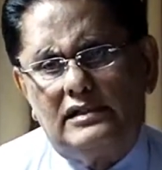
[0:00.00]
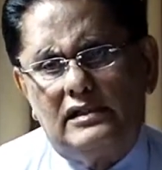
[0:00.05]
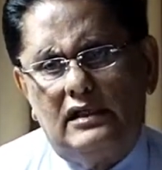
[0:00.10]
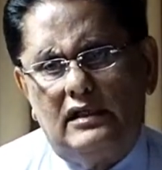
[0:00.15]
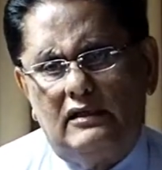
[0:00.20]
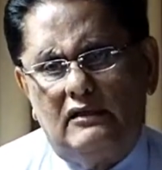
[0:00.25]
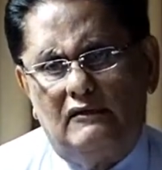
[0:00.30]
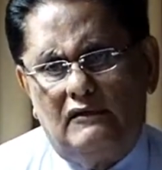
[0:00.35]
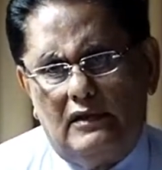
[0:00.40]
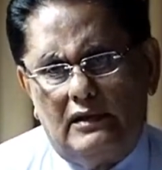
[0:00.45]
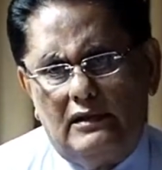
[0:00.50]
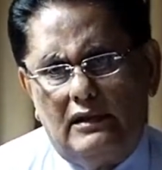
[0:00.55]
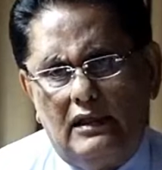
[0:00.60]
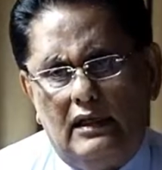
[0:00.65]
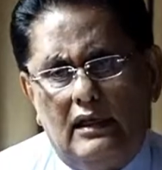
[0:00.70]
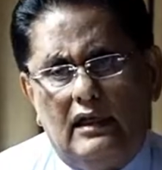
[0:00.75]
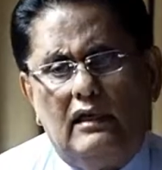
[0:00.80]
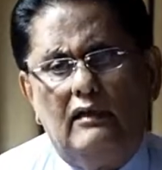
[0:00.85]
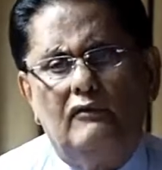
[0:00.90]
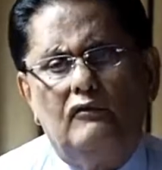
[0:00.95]
even
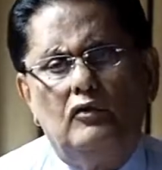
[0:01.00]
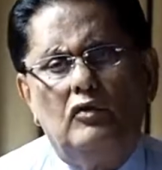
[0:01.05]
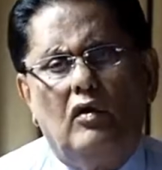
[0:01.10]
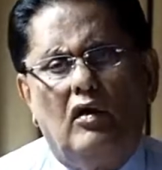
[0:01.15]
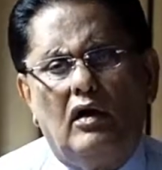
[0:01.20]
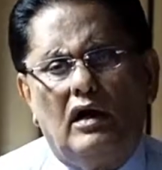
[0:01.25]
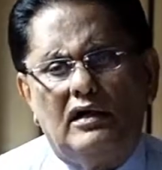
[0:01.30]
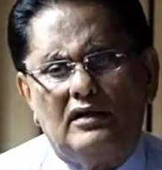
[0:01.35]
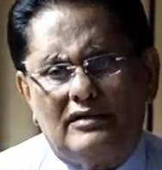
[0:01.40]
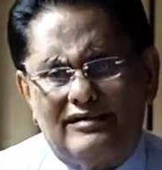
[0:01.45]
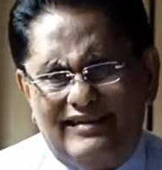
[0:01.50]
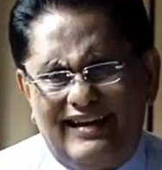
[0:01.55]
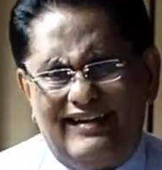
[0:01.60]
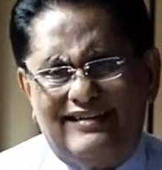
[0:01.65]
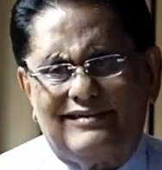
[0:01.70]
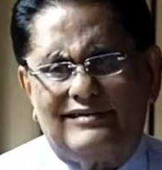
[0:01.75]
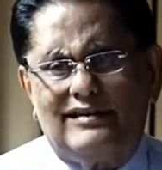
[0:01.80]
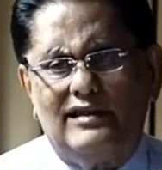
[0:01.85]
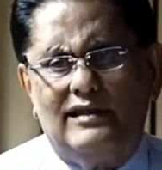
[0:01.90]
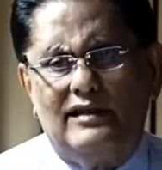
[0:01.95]
if you are
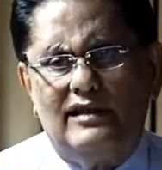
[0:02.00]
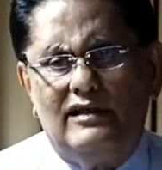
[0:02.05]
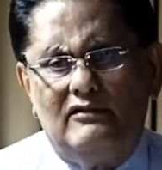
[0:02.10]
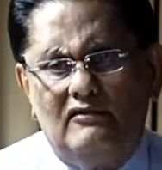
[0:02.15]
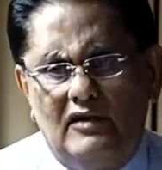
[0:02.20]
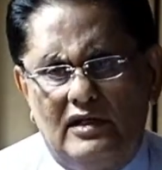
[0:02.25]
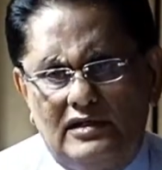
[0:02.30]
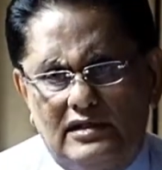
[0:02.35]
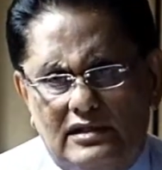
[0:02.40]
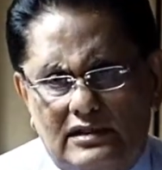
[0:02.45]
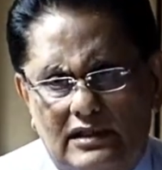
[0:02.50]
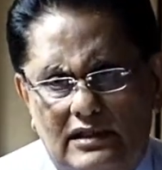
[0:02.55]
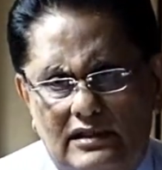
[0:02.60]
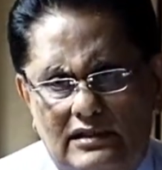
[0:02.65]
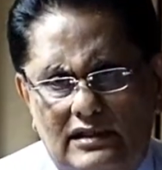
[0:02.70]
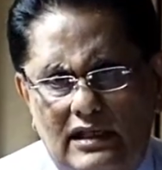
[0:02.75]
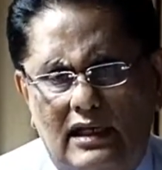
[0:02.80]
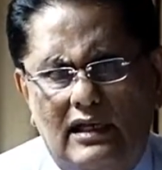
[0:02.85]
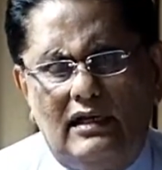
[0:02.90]
attracting investors,